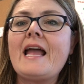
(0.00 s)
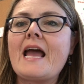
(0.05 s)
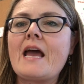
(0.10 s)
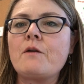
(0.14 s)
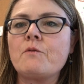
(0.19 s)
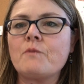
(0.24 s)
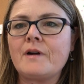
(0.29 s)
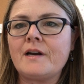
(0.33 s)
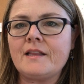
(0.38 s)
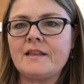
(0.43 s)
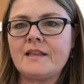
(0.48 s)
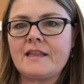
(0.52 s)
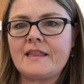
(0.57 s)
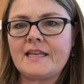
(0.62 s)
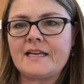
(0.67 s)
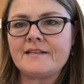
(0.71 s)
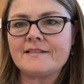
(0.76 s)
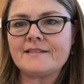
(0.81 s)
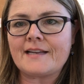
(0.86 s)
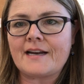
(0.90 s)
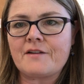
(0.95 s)
And one of the
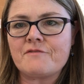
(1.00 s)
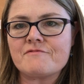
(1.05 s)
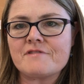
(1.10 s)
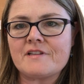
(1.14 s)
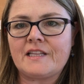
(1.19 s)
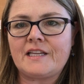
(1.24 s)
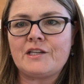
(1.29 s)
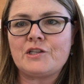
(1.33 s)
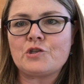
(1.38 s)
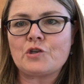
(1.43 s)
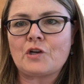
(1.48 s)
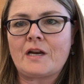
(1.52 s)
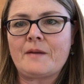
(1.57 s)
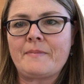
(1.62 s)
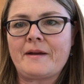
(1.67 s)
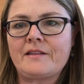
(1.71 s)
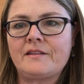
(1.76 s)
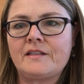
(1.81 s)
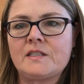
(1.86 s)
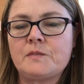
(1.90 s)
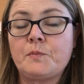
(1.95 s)
things that I really enjoy
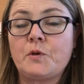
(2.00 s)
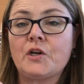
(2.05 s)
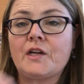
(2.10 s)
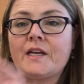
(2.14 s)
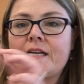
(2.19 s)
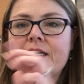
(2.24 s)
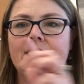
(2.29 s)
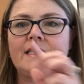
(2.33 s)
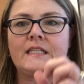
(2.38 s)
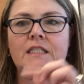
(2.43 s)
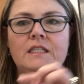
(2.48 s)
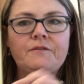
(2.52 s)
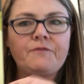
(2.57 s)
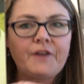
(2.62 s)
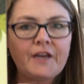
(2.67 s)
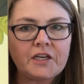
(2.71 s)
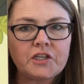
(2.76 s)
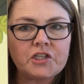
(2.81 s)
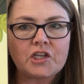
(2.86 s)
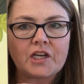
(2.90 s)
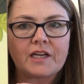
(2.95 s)
about this book is it's
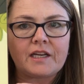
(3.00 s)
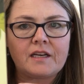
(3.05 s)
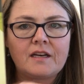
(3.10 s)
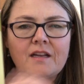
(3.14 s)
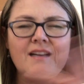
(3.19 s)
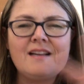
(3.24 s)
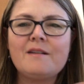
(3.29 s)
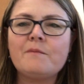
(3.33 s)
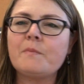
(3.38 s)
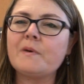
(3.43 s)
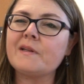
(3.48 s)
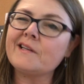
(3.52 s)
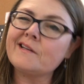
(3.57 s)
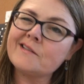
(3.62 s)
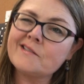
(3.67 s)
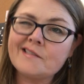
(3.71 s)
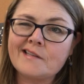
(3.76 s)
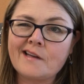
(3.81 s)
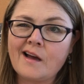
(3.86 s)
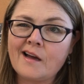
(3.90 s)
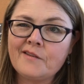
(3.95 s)
fiction, but
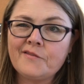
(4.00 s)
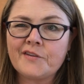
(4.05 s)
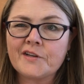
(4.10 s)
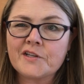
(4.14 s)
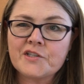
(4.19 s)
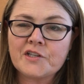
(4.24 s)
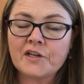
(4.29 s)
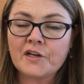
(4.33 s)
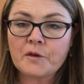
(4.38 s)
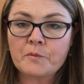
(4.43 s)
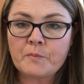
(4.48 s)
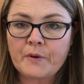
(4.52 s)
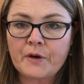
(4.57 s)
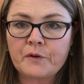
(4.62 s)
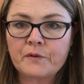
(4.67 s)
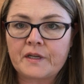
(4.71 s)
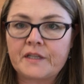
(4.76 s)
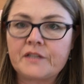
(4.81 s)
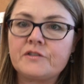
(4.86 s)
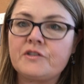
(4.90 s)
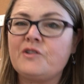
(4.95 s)
there's nonfiction
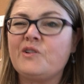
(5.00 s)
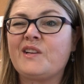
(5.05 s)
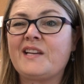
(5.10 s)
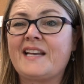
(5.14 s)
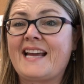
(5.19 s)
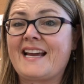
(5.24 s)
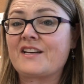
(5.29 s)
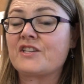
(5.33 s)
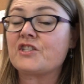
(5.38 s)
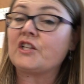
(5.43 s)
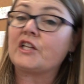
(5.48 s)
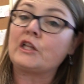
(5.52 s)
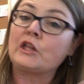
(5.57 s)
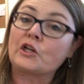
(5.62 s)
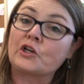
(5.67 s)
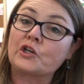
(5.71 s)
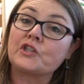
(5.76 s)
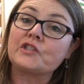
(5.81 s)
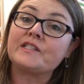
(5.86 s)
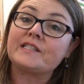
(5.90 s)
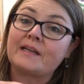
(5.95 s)
components. You can actually
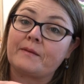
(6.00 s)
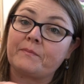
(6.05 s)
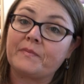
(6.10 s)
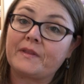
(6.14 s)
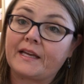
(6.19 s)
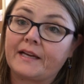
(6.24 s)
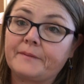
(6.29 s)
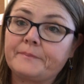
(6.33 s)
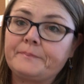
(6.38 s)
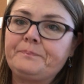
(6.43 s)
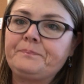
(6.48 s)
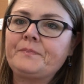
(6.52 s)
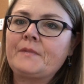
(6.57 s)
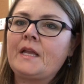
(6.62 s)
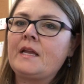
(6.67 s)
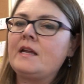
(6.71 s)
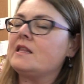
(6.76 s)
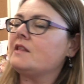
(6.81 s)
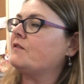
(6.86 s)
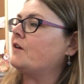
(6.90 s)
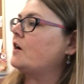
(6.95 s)
learn something.
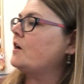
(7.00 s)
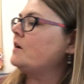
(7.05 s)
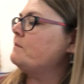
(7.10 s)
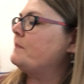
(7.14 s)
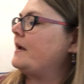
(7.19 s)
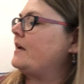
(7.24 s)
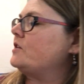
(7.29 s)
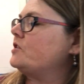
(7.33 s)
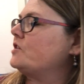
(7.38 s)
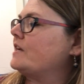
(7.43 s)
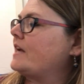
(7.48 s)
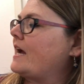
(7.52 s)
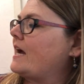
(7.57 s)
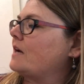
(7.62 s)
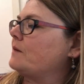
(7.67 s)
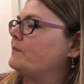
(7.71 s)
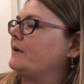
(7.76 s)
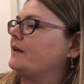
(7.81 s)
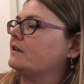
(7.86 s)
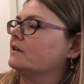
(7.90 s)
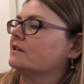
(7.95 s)
Very Impatient
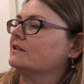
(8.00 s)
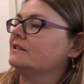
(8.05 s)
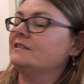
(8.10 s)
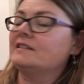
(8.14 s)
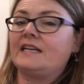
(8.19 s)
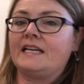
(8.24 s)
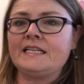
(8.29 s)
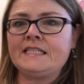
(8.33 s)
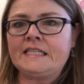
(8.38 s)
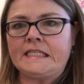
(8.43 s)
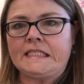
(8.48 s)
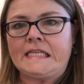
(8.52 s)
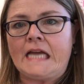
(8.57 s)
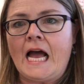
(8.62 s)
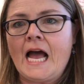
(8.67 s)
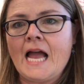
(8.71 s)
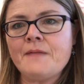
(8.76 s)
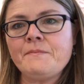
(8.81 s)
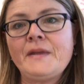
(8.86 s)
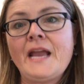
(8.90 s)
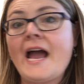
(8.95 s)
Caterpillar. Is it
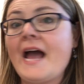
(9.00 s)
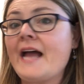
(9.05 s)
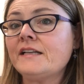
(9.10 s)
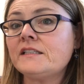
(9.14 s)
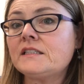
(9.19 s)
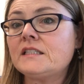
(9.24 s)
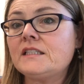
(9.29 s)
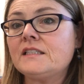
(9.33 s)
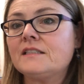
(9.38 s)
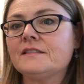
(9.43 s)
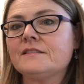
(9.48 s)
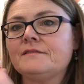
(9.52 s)
time yet?